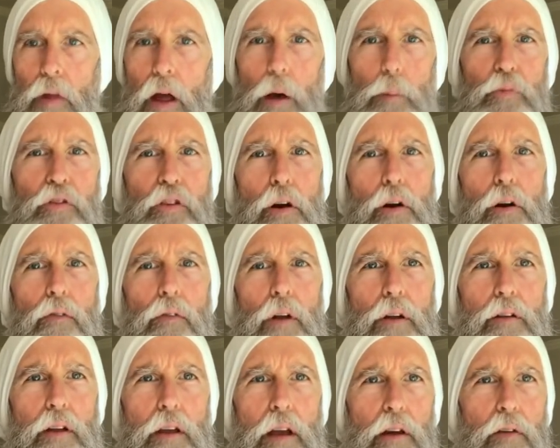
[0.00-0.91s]
Observe,
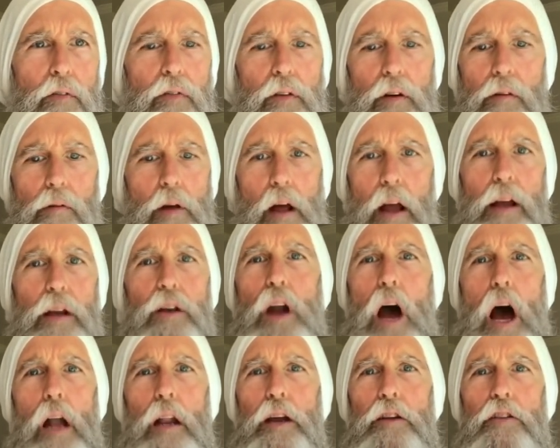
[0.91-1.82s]

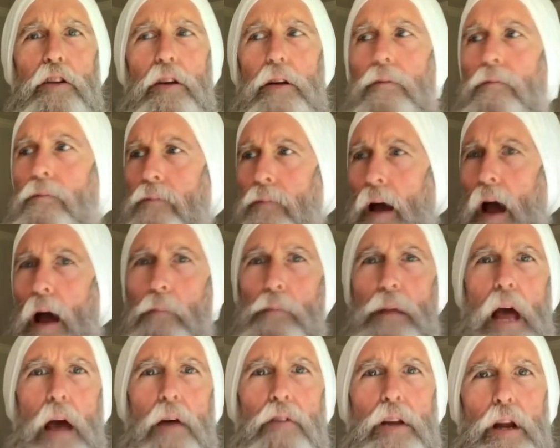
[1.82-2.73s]
acknowledge it. I'm
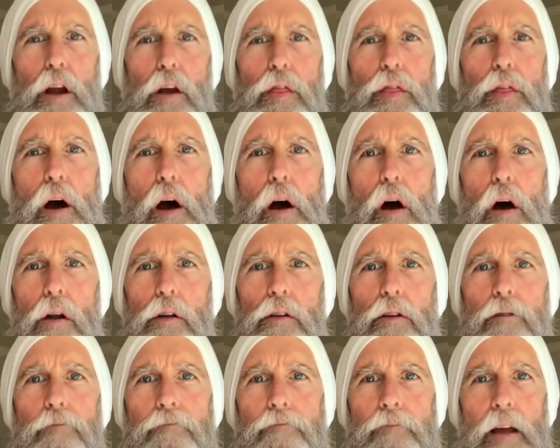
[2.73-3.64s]
having a
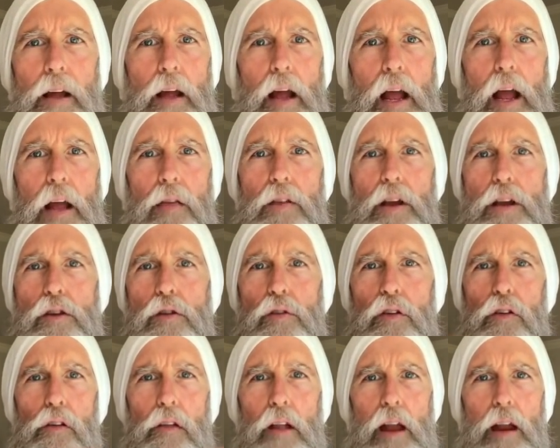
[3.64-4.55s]
thought. And then you
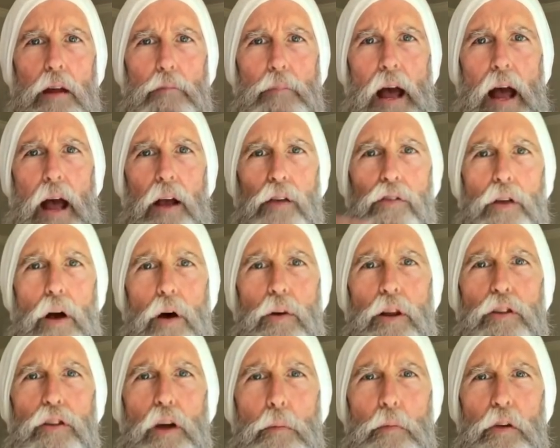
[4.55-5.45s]
just let it pass
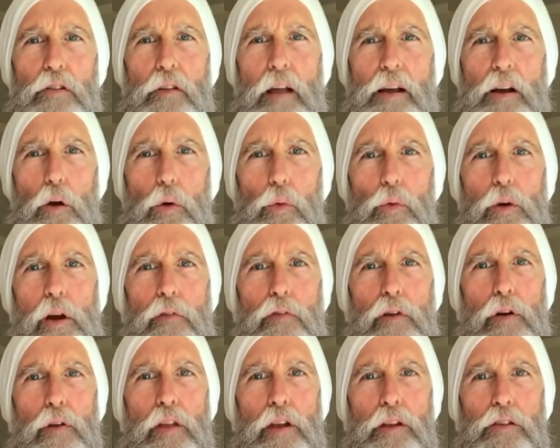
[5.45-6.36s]
on. It's almost like a
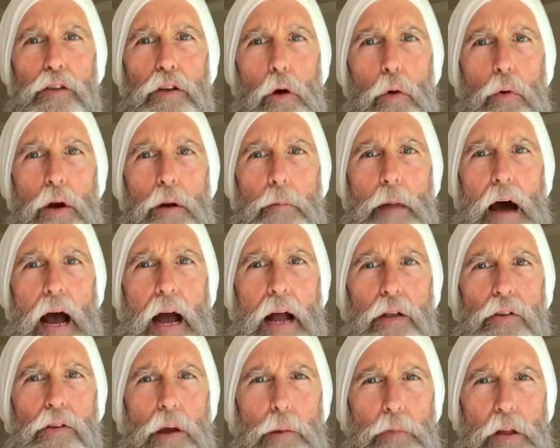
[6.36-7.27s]
river that's going by
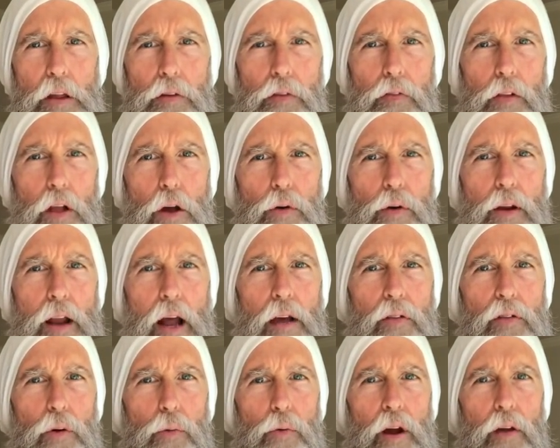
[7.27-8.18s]
and something's floating down
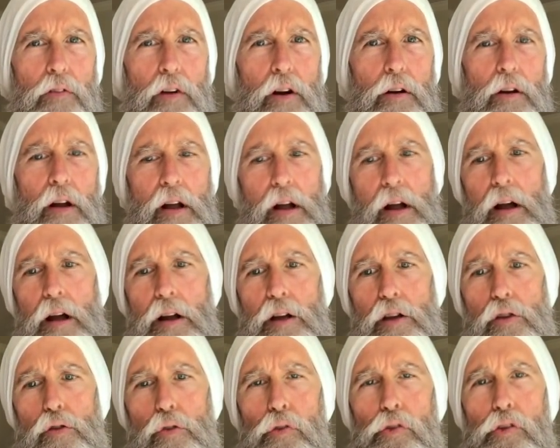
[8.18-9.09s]
the river.
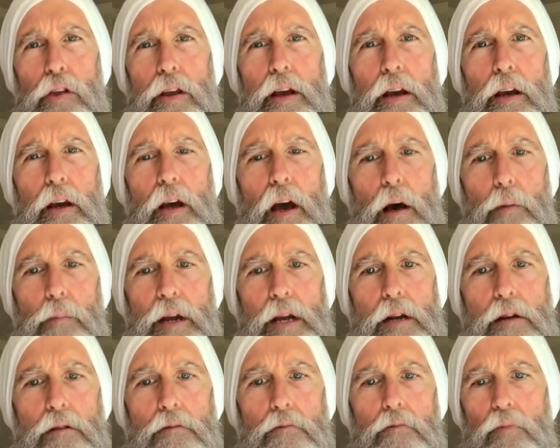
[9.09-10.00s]
You see it
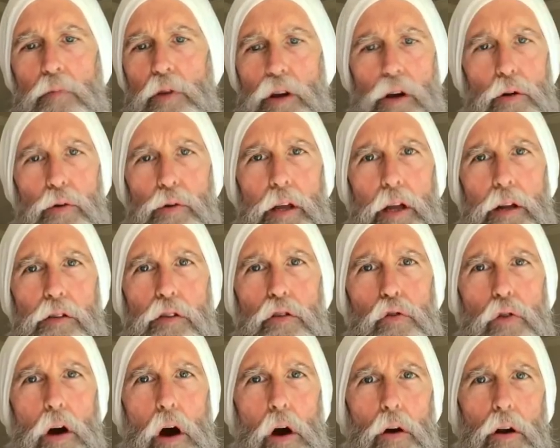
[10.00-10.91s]
coming. You don't get too
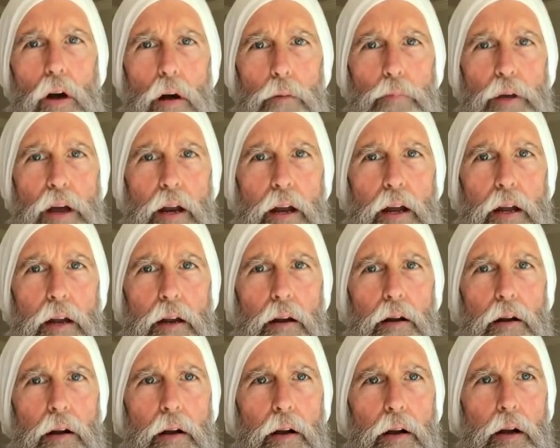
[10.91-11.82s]
caught up in it.
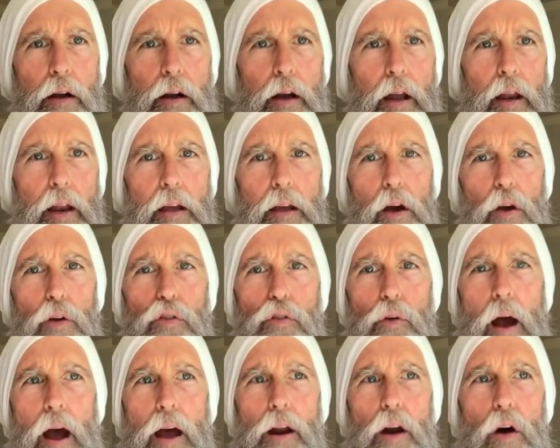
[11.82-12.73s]
And it goes
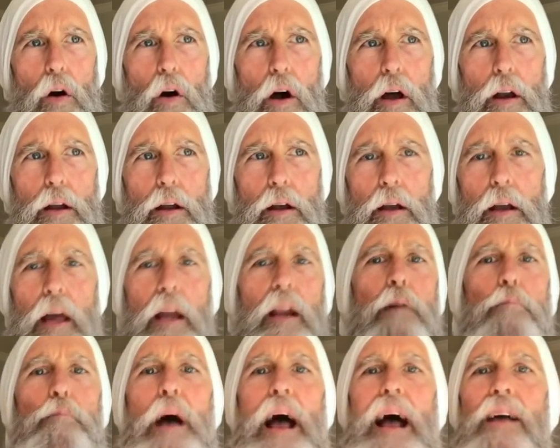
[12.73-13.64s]
right on. And
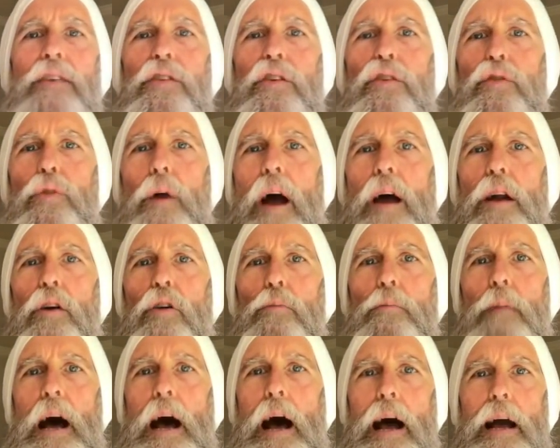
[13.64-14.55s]
it passes right
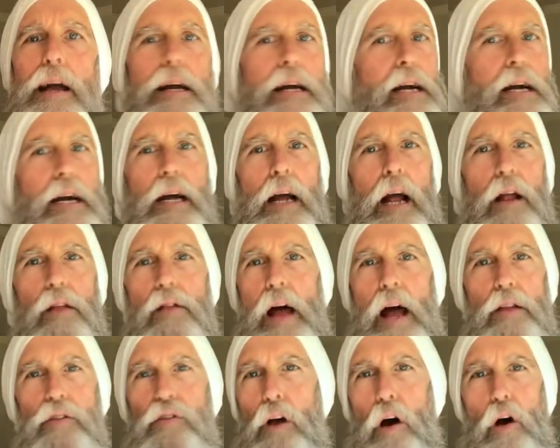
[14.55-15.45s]
on by. And
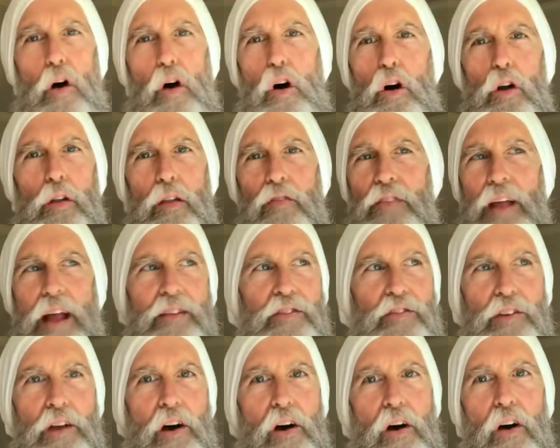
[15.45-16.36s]
that's
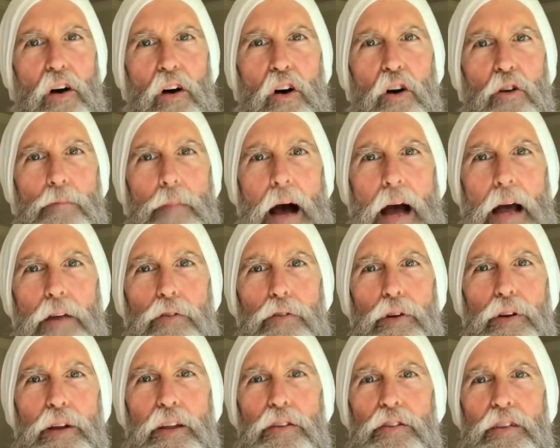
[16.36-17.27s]
all
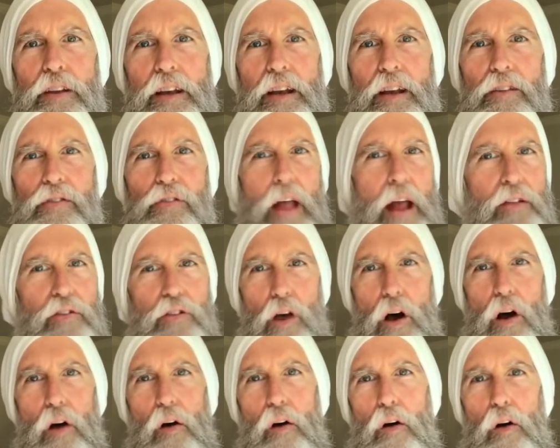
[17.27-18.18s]
mindfulness is. That's
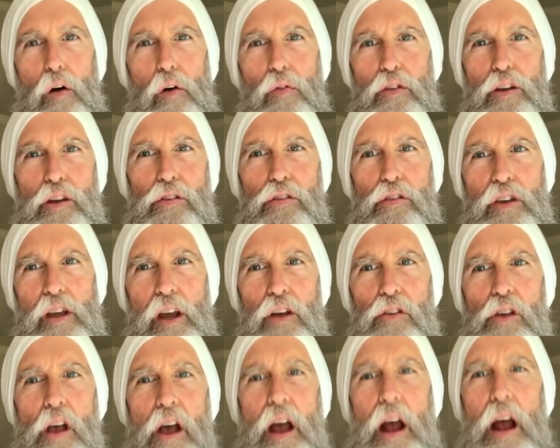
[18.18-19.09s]
all this
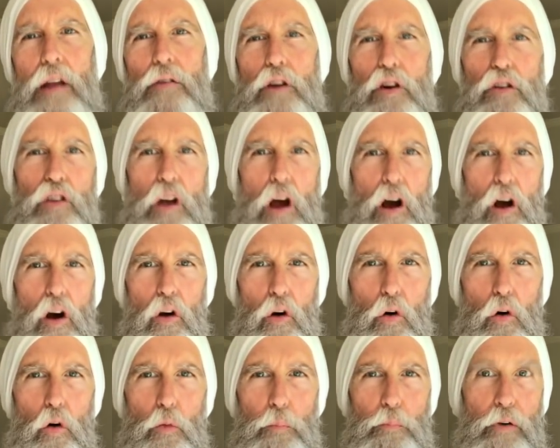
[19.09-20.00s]
is. And there's a
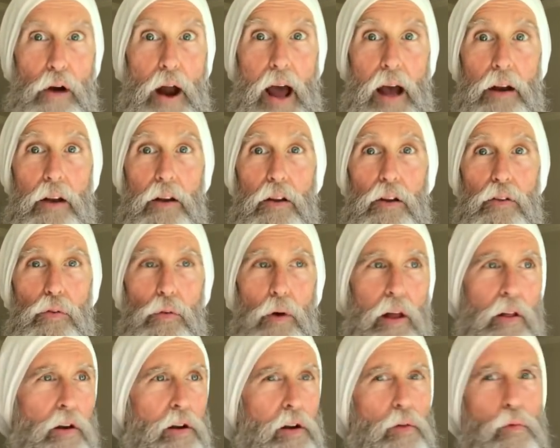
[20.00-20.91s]
whole practice,
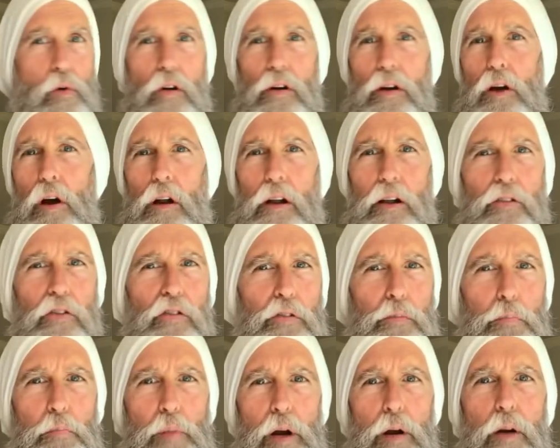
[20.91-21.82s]
whether you want to call it
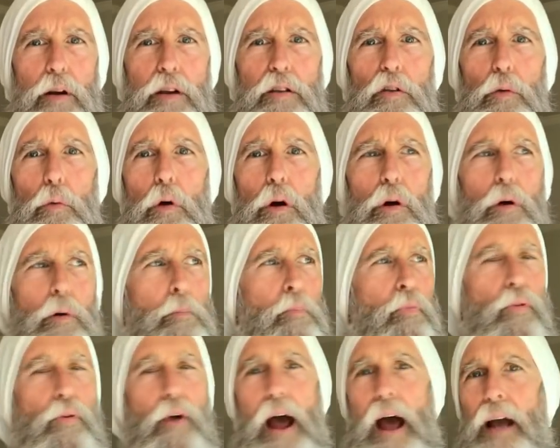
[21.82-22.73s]
spiritual,
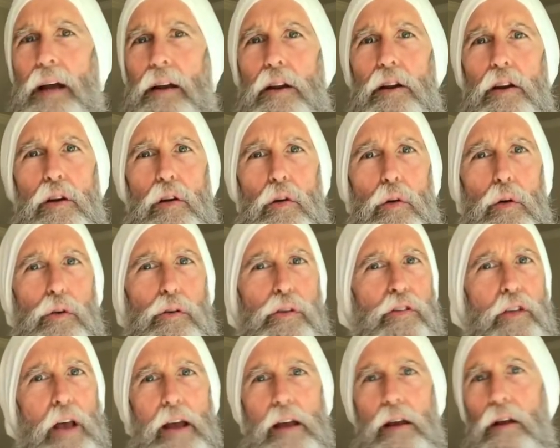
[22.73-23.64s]
practical,
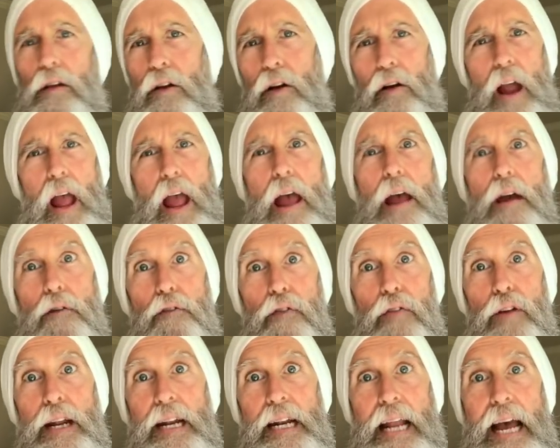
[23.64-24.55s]
secular,
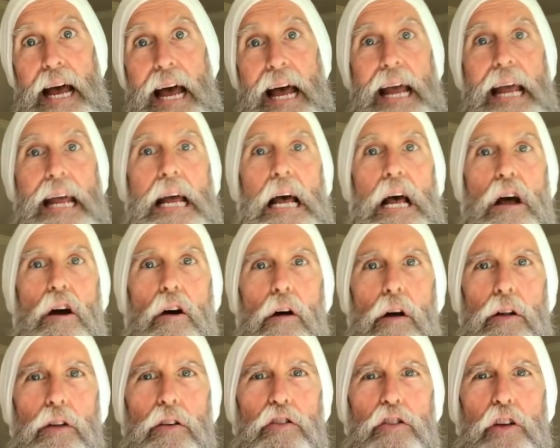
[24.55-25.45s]
every day,
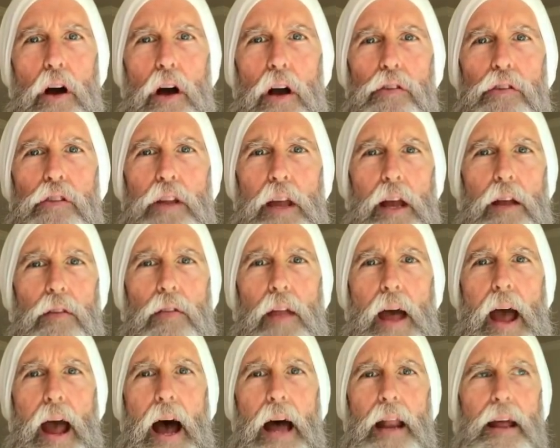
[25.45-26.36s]
just in
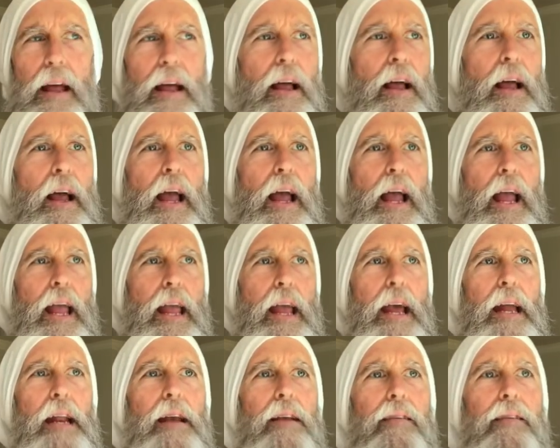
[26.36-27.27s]
that.
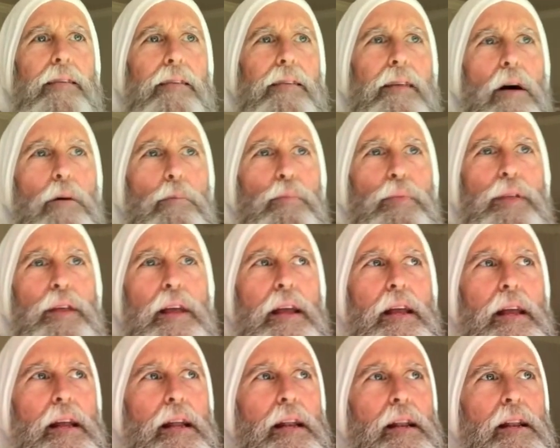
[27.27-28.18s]
And it's
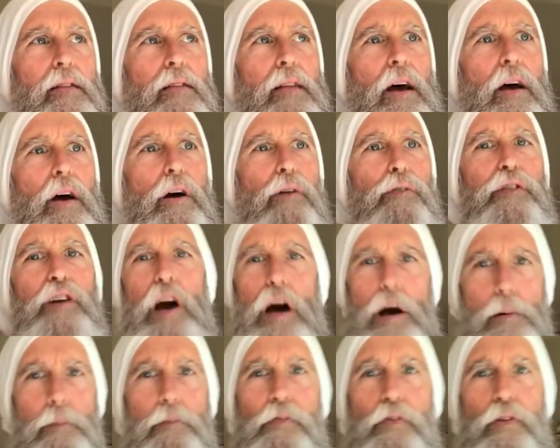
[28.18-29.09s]
something of
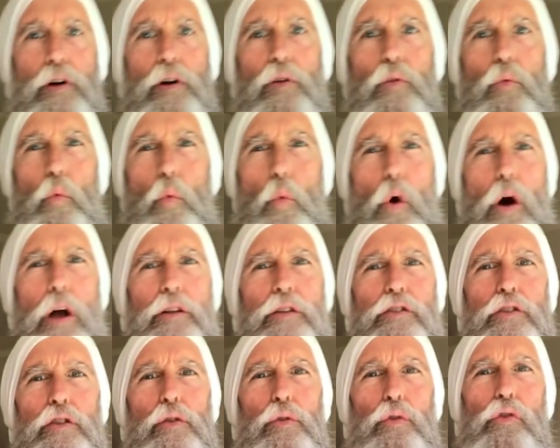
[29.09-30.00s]
comfort
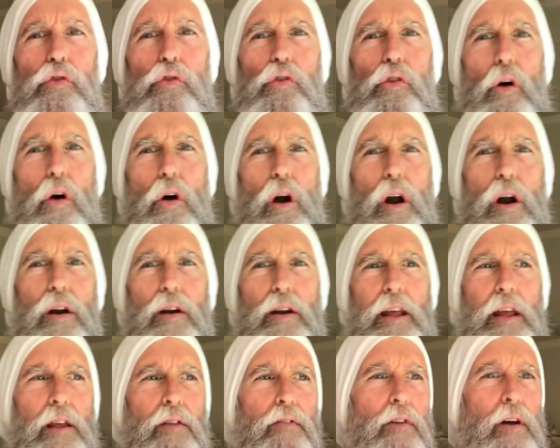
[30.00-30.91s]
once you start
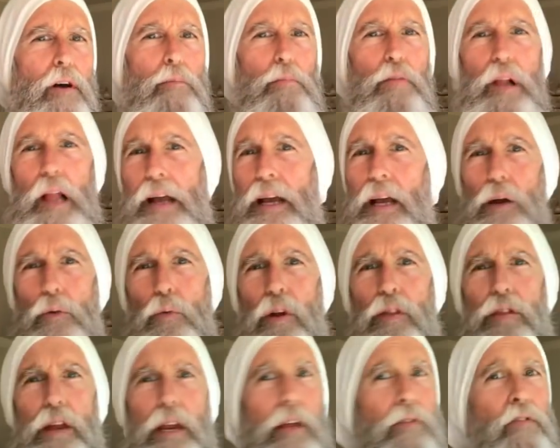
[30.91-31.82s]
even playing
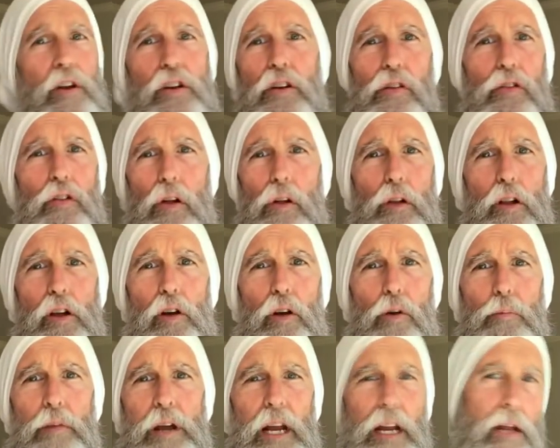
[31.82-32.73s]
with it even just a
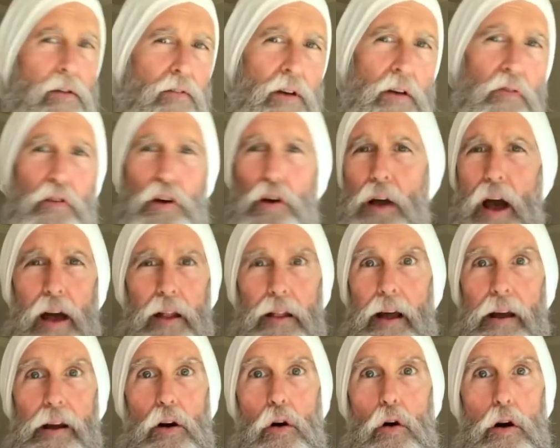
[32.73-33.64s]
little bit. Even if you're not
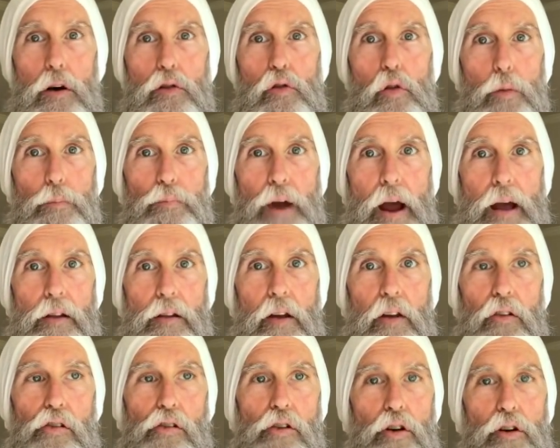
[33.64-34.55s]
like a hardcore
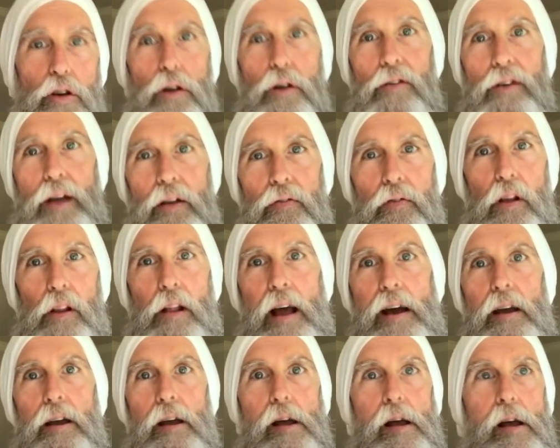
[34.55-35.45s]
practitioner, you don't have to
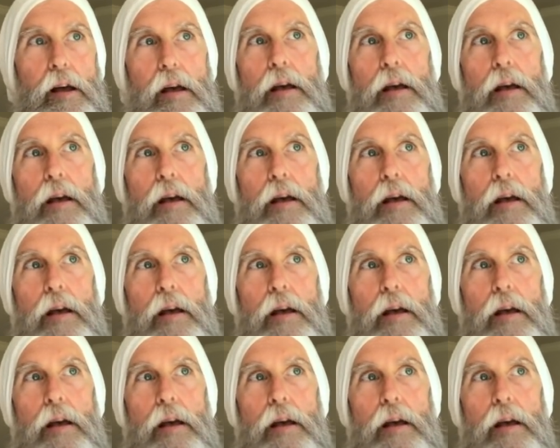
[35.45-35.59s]
like,